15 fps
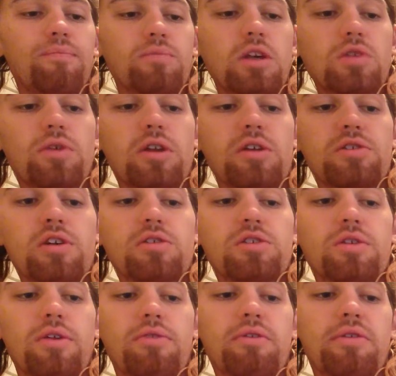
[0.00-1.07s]
This one is
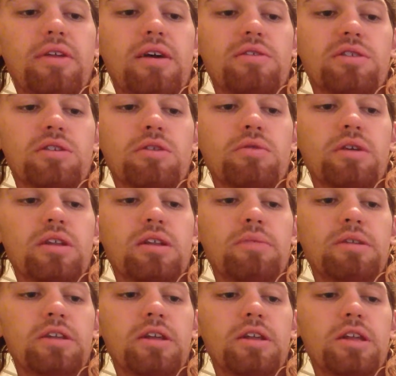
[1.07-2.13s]
also a 3,000 unit
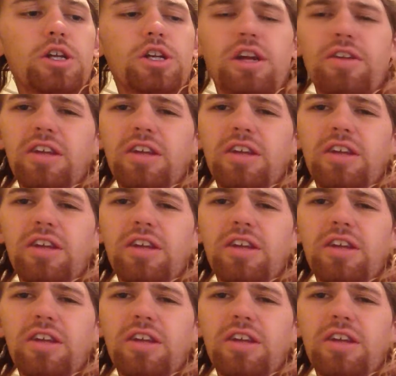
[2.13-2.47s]
limited edition.